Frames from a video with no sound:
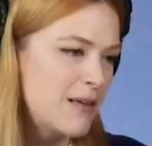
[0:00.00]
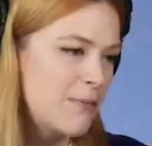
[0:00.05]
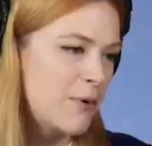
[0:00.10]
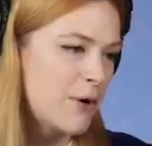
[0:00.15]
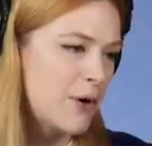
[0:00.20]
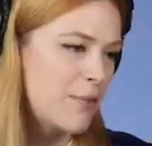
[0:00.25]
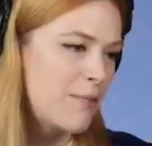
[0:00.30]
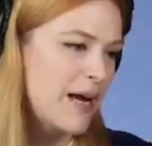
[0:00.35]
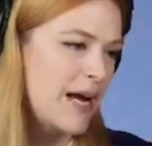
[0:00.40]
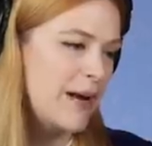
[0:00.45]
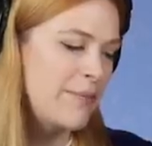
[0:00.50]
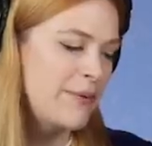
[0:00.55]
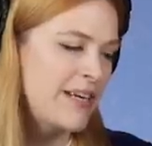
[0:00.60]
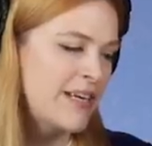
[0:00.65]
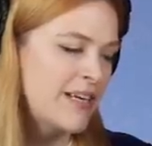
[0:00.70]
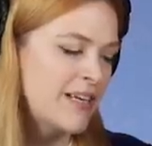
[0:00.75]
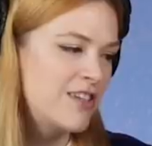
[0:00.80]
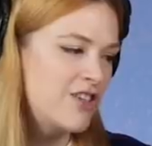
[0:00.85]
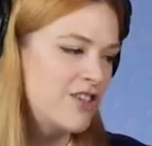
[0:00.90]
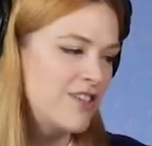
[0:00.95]
poor
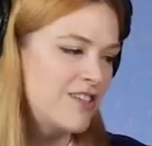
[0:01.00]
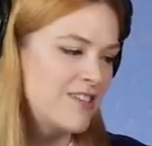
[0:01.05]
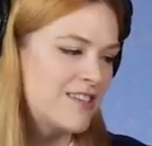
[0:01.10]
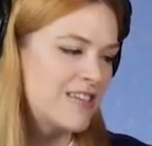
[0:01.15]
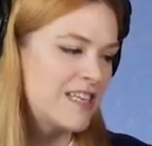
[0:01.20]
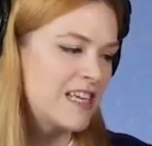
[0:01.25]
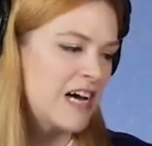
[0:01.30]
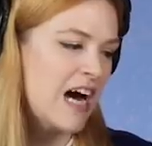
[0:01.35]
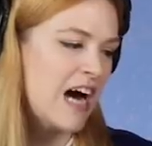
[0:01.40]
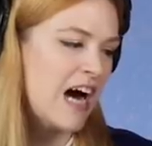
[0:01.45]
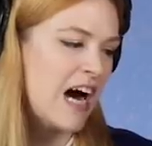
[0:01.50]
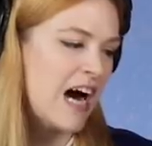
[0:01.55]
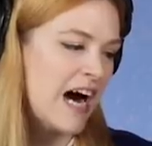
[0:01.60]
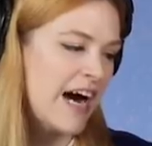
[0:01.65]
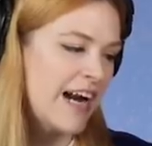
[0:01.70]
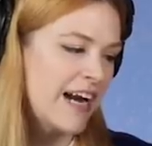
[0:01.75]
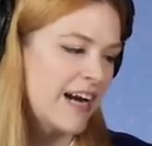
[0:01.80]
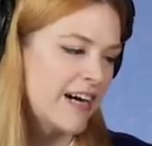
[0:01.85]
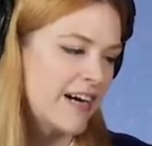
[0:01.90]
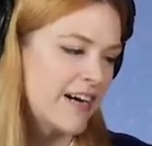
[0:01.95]
baby, she's
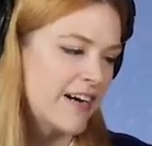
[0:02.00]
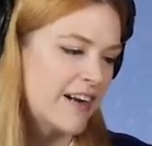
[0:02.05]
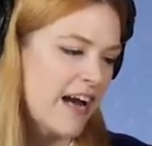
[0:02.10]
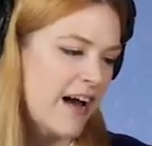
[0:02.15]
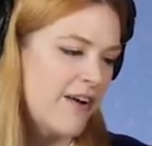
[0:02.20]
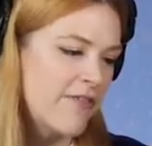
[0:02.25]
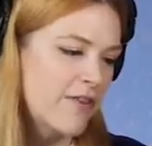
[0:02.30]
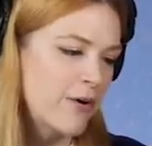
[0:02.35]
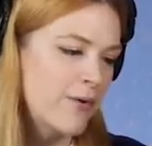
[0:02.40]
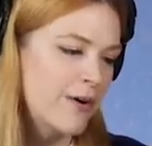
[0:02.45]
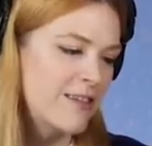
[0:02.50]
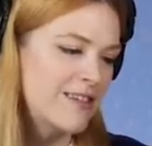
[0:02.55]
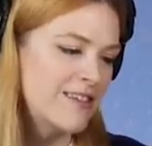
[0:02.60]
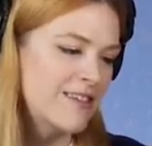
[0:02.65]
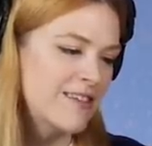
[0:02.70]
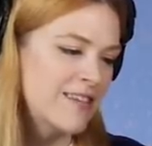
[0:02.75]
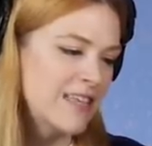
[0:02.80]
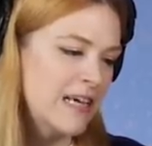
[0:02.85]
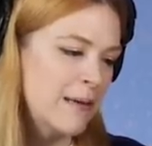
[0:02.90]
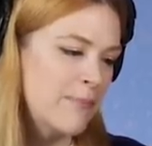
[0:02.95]
tired. Everyone's
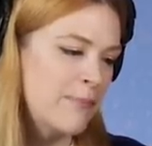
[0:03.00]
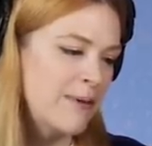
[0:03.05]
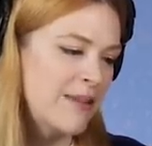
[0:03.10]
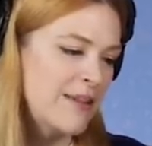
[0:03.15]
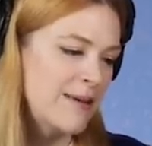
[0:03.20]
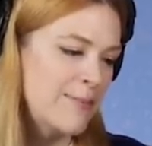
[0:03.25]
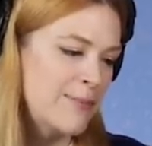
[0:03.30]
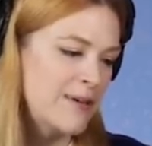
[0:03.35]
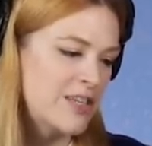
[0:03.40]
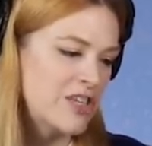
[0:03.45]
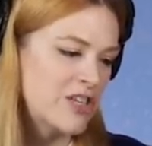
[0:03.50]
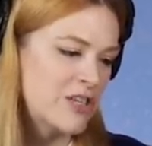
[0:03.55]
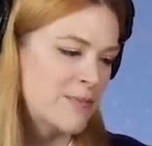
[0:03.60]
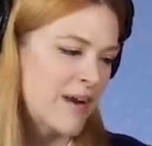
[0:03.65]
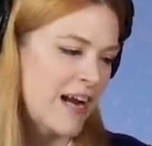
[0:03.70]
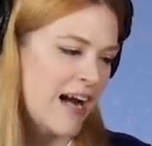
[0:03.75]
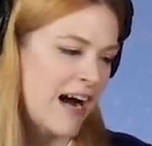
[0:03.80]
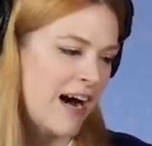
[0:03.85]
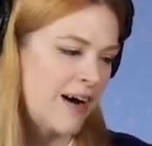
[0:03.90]
asleep in the Peaches Schmay